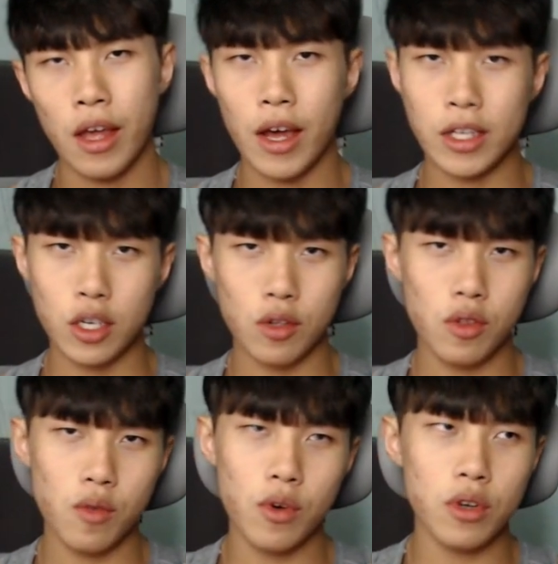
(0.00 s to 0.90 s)
I just
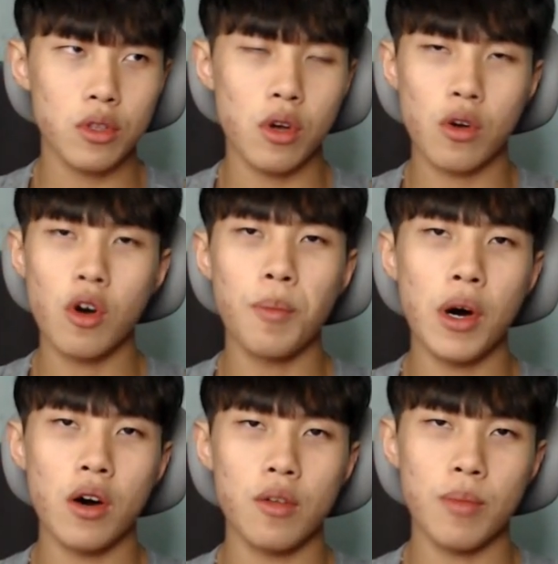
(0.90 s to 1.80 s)
wanna talk
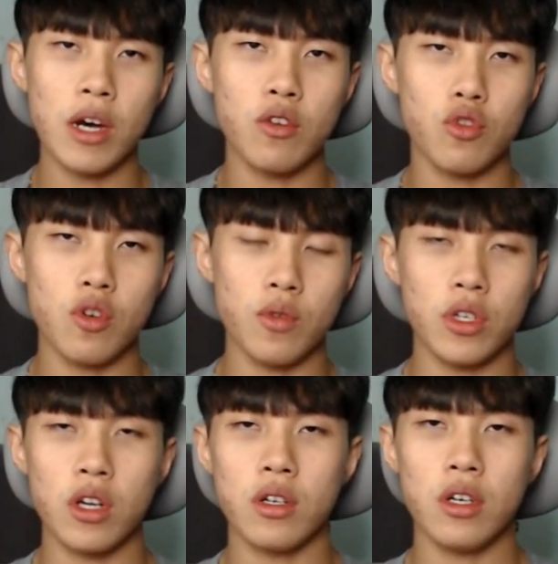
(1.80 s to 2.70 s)
about my YouTube
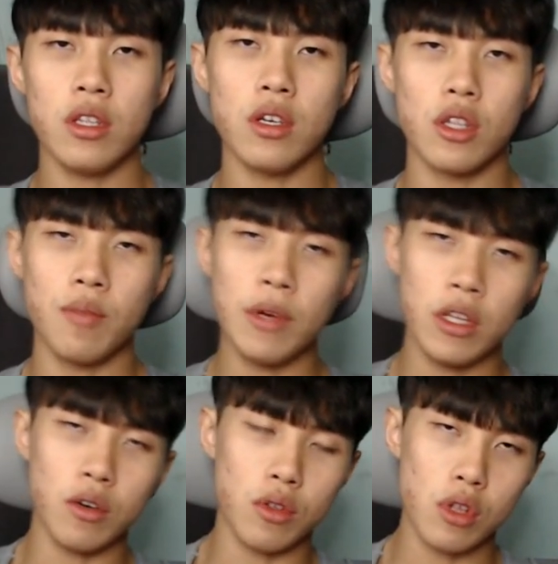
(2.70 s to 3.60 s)
channel in this
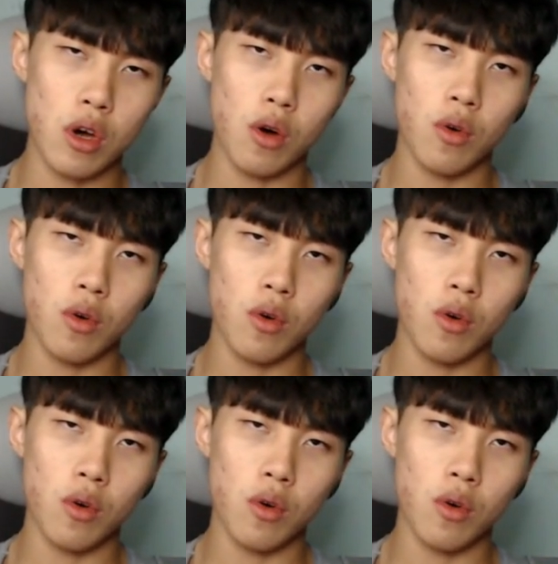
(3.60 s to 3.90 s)
video. So